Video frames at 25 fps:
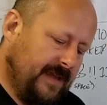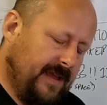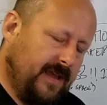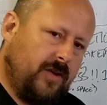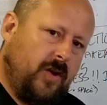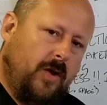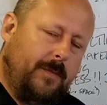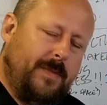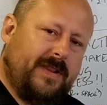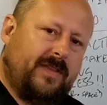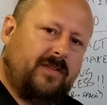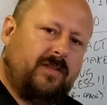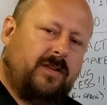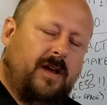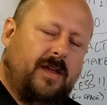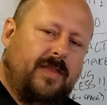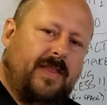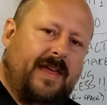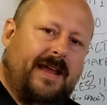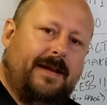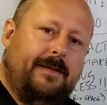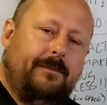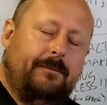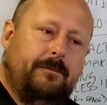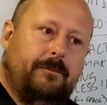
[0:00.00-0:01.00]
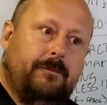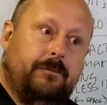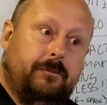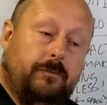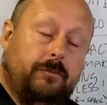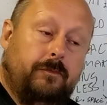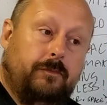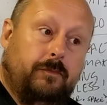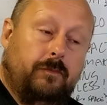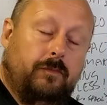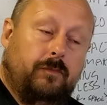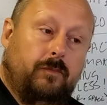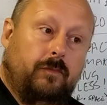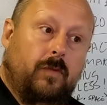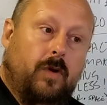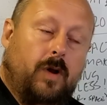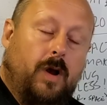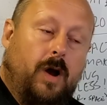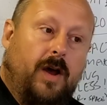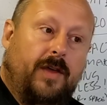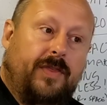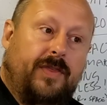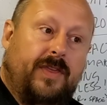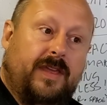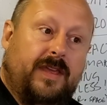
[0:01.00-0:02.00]
Comments like that,
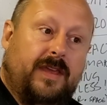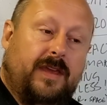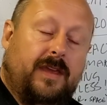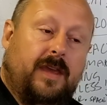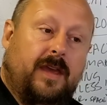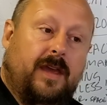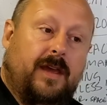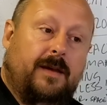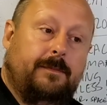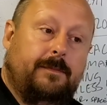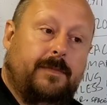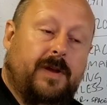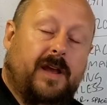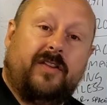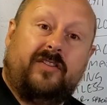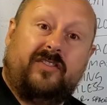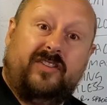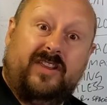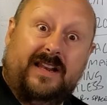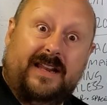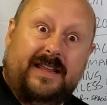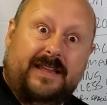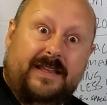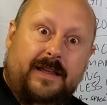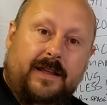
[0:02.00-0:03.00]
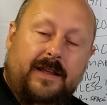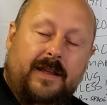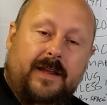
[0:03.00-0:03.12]
I think, are silly,